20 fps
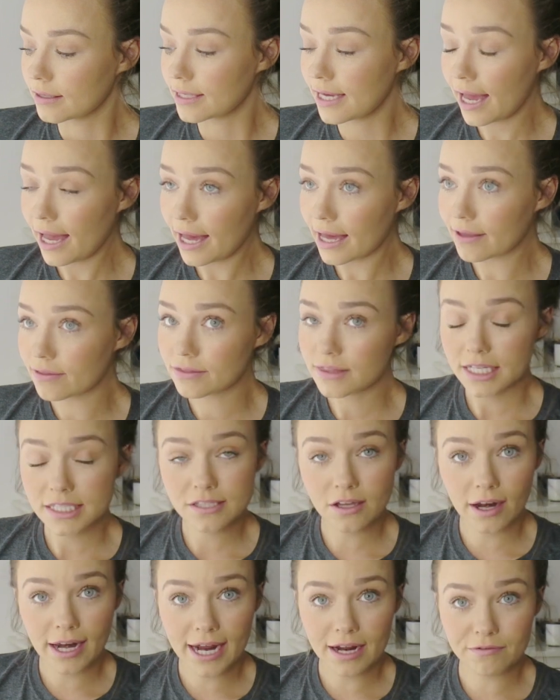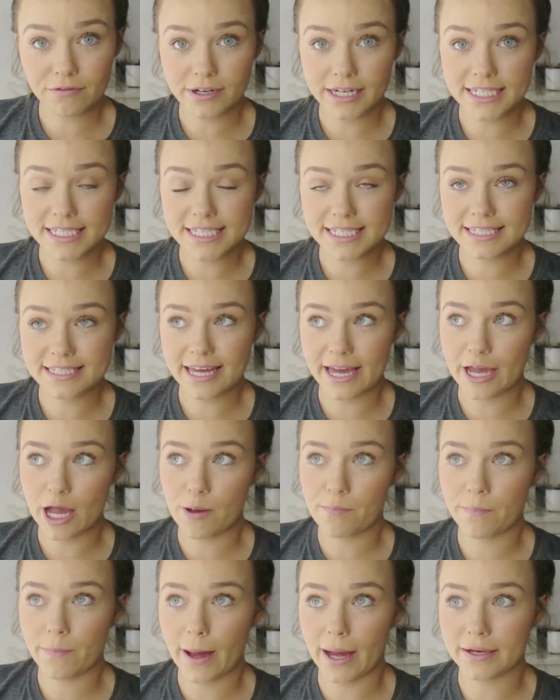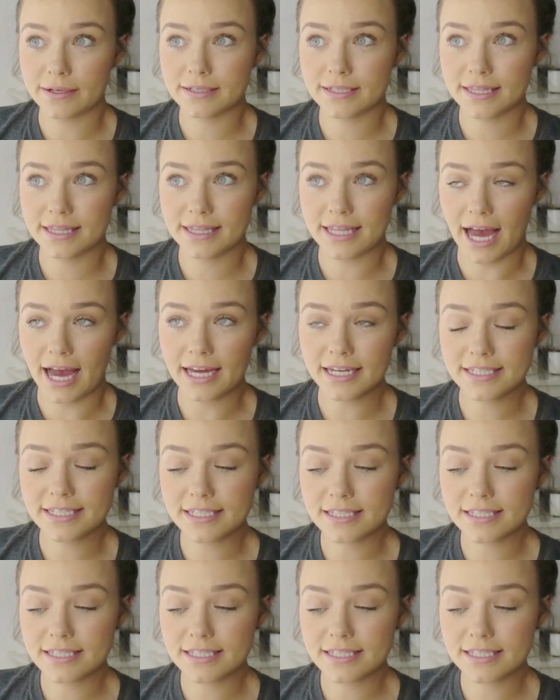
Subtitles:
yeah, that's all I have really to say about that.